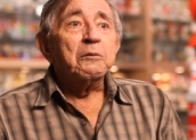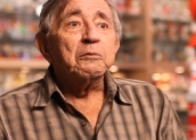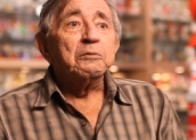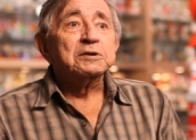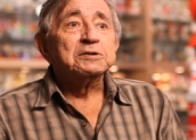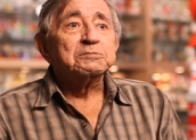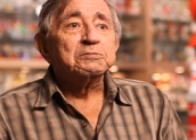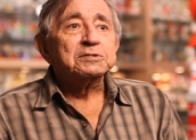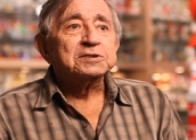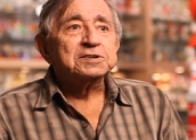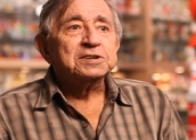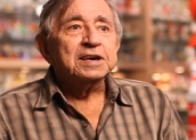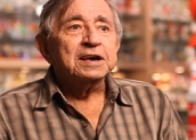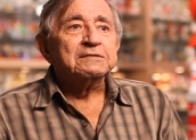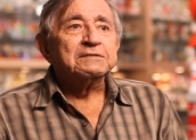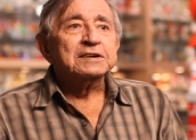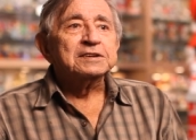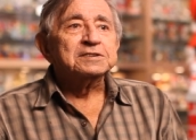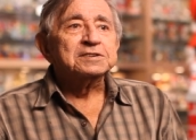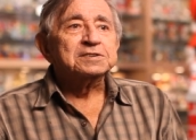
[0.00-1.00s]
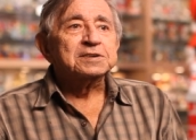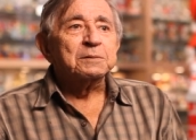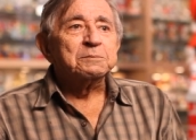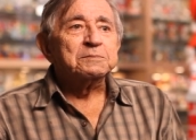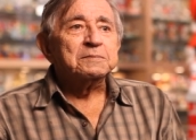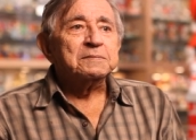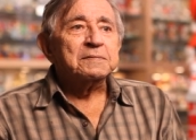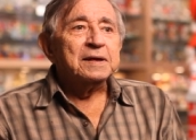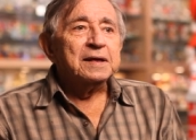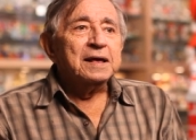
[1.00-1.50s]
was was given
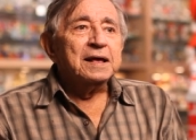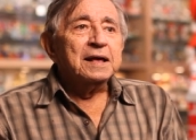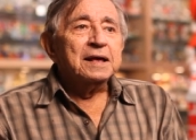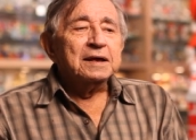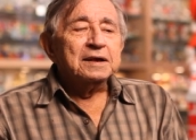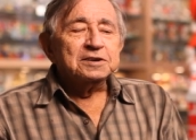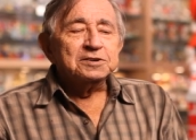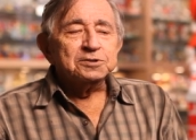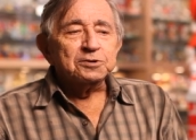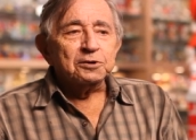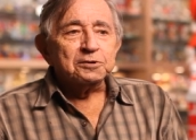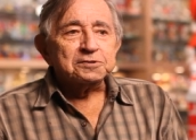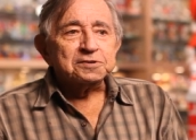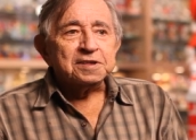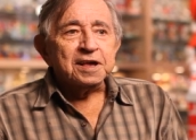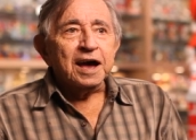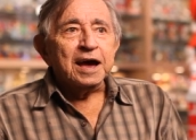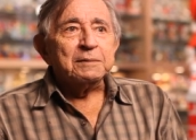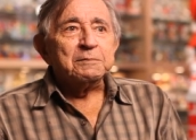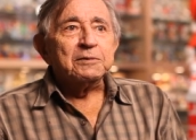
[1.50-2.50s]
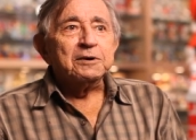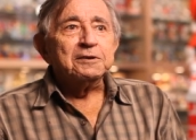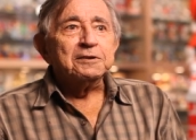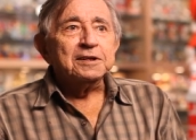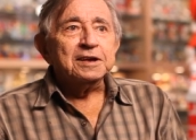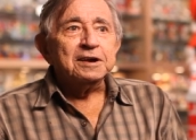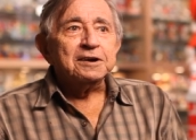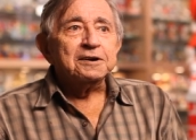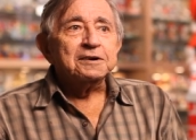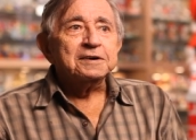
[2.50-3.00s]
some short time
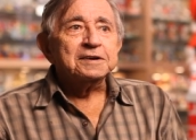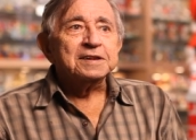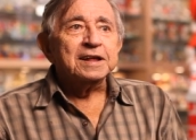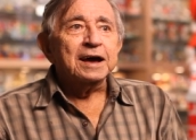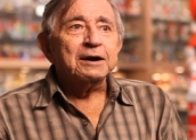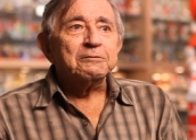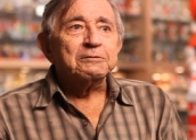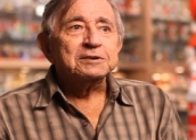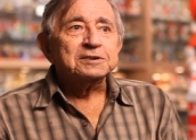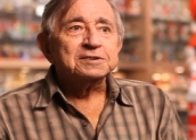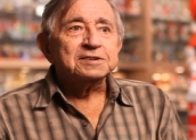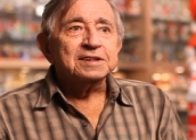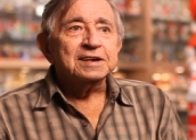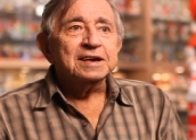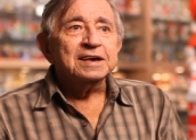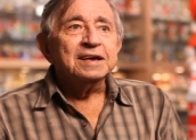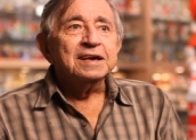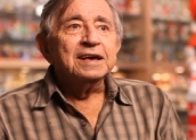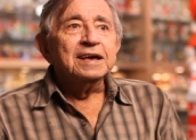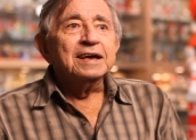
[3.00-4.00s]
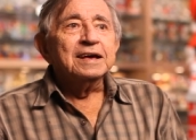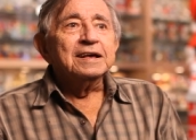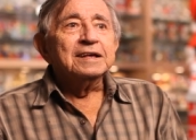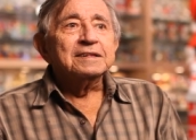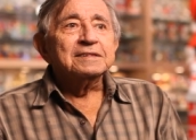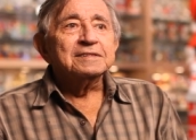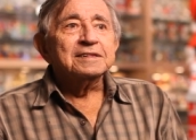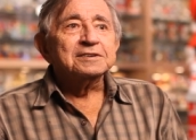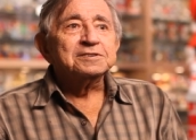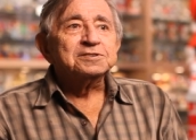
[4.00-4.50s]
earlier, and that was the
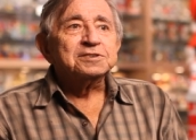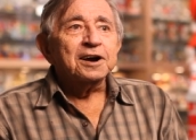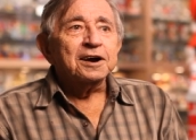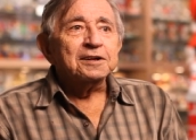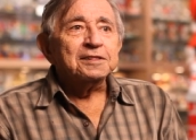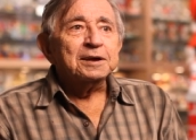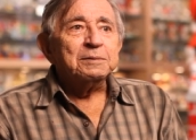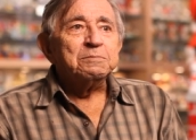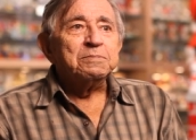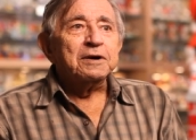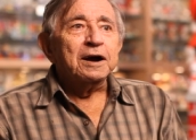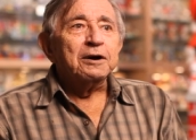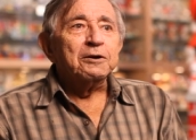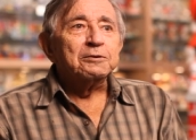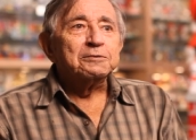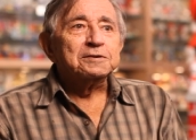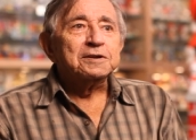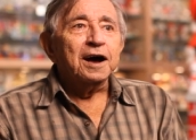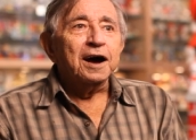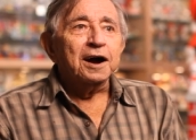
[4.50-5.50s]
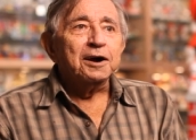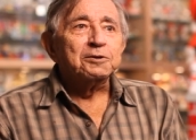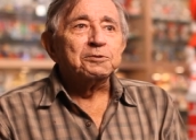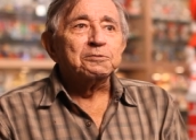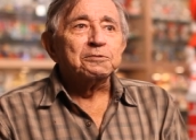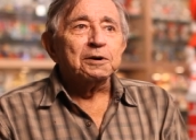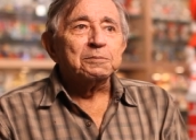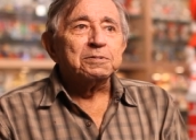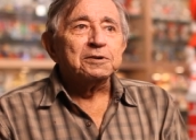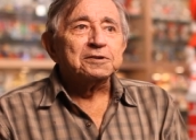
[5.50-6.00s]
the Charlie Brown hard
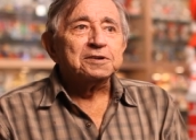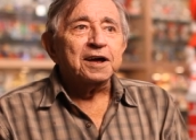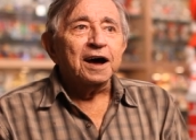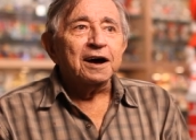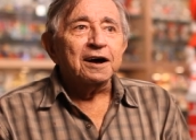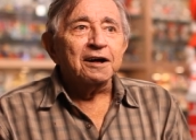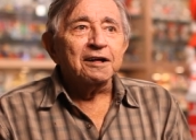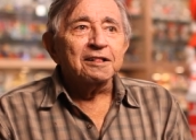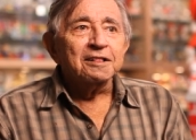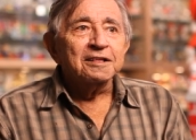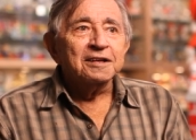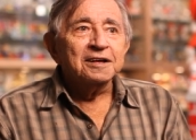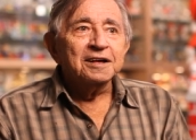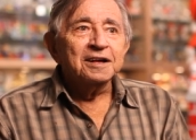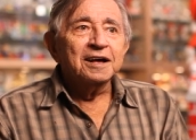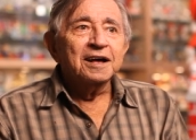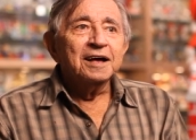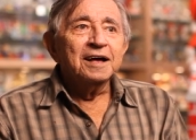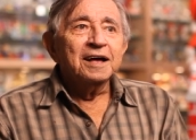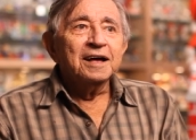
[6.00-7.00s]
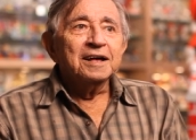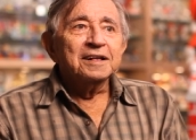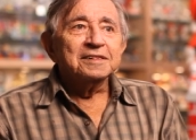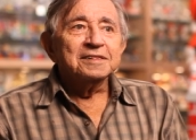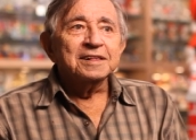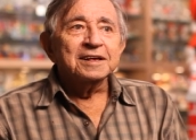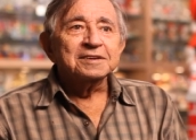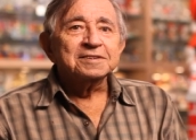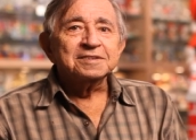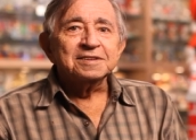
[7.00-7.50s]
rubber doll
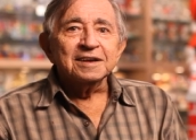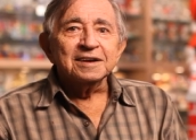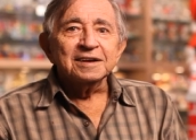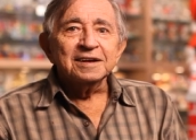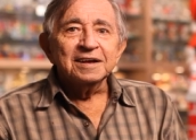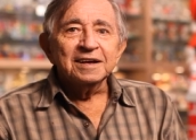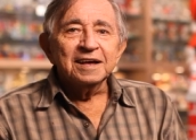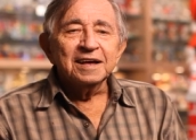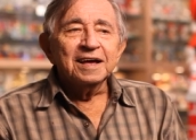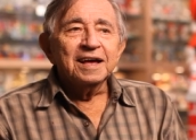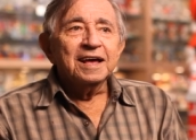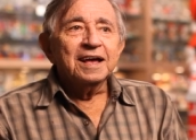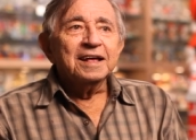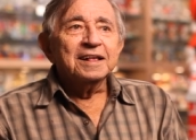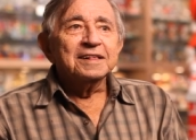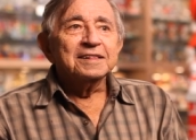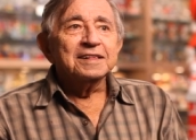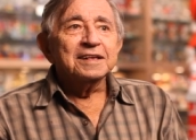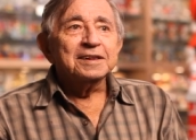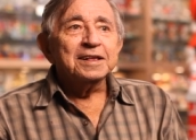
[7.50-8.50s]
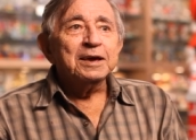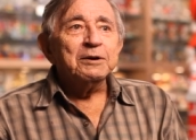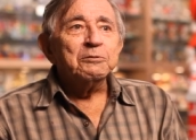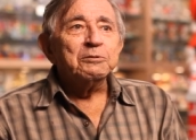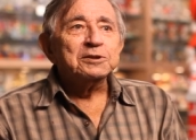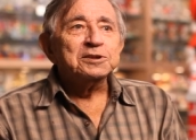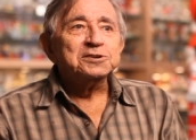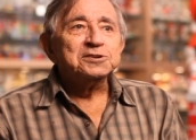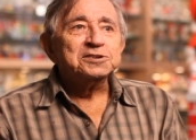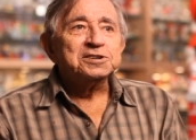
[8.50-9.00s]
that. Uh, that he
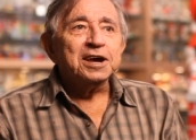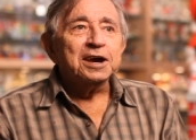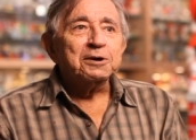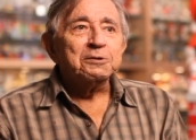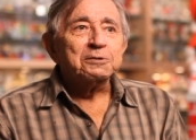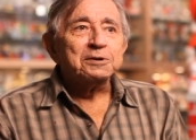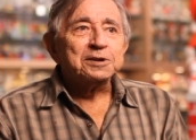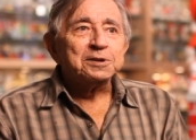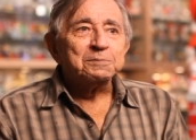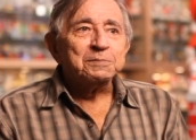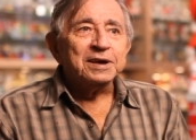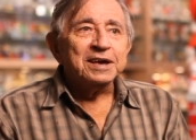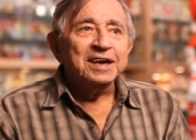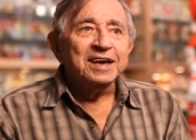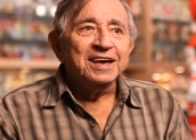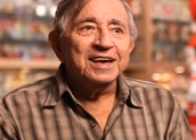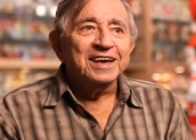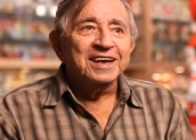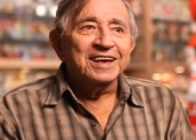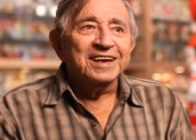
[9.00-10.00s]
wouldn't share with me.